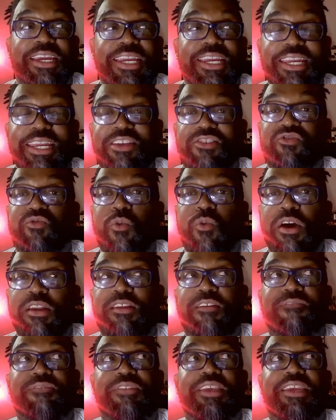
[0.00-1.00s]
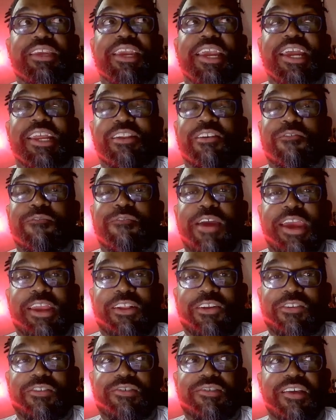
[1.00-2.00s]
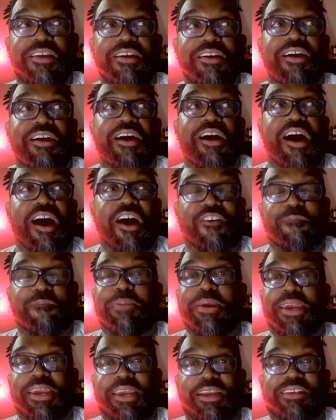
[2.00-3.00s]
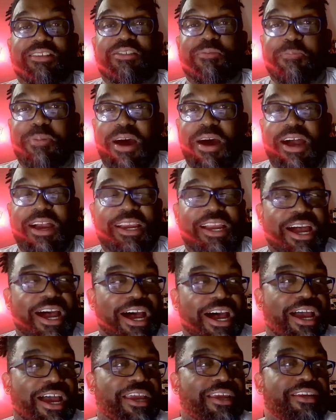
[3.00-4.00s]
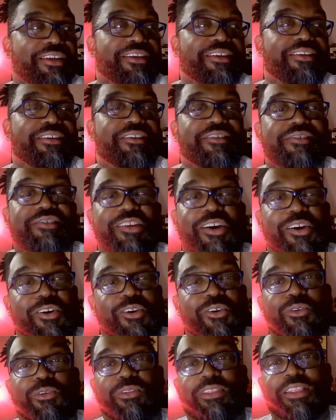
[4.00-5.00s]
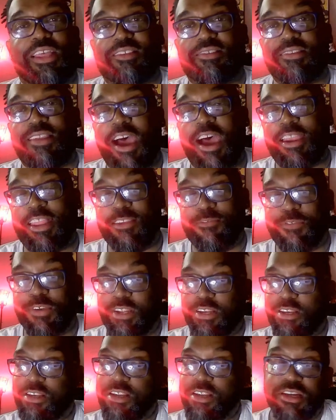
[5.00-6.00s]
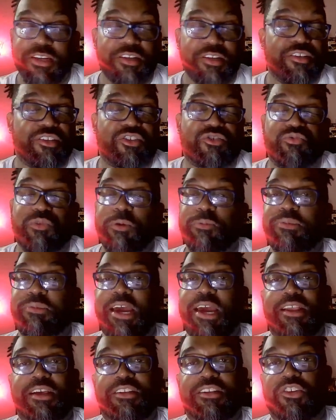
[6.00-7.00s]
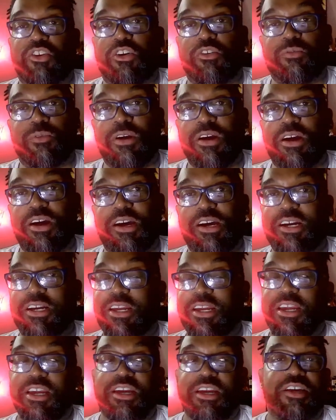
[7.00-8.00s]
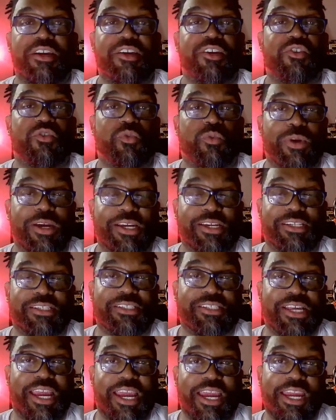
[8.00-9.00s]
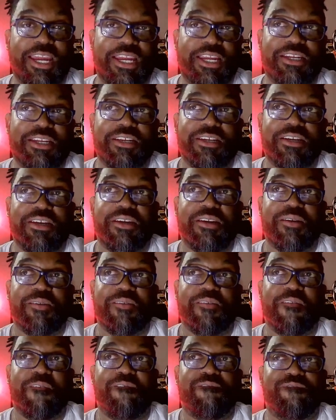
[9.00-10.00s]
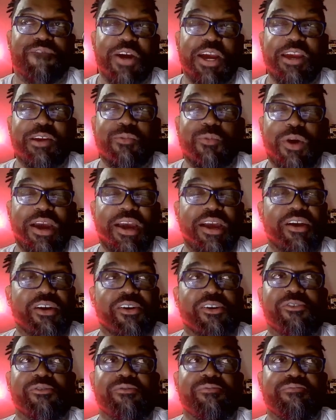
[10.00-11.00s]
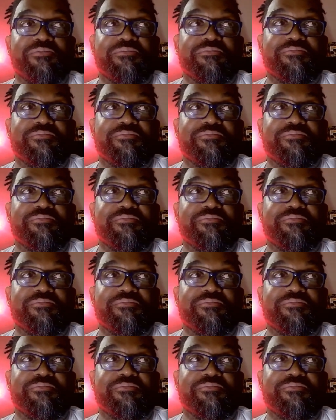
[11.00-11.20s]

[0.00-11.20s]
he is one of the innovators of being a spot guy. So let's not even sweep that under a rug. Ricochet very well